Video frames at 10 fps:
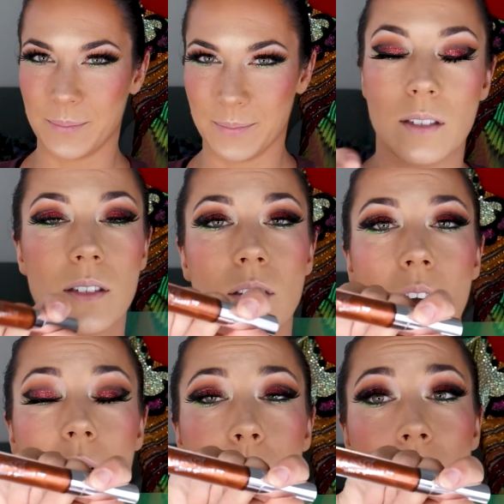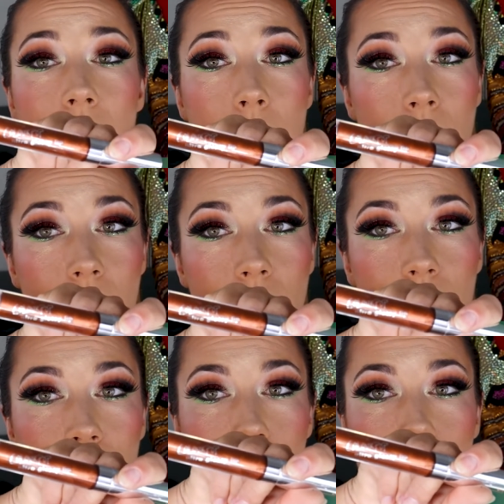This is ColourPop
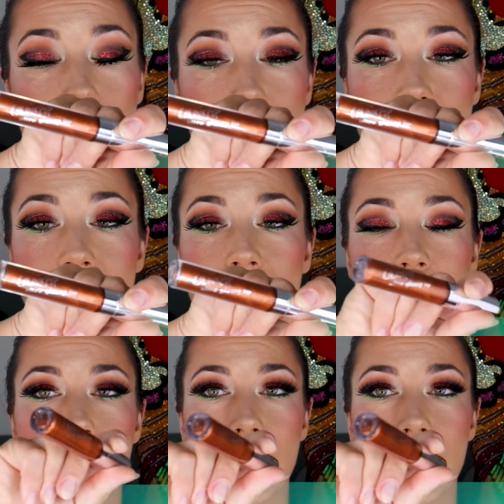Ultra Glossy Lip